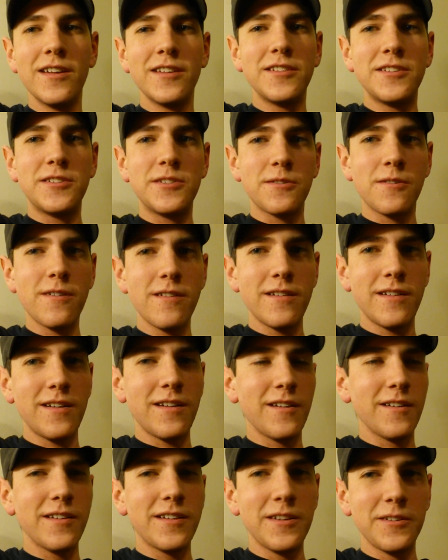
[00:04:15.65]
Short,
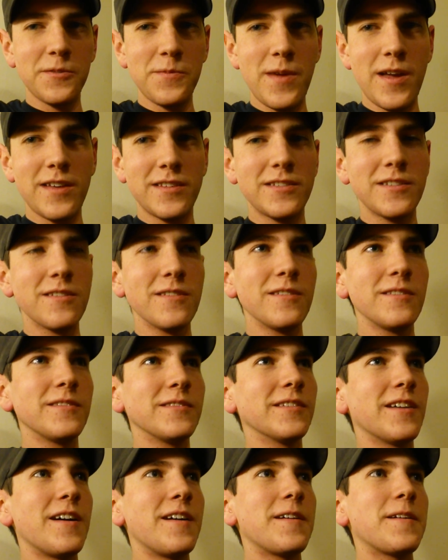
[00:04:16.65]
our guildmaster,
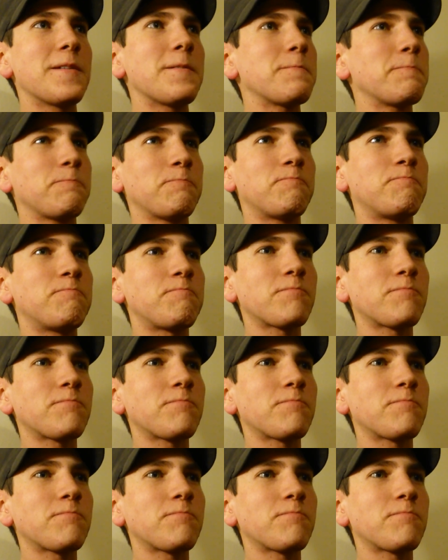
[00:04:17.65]
like,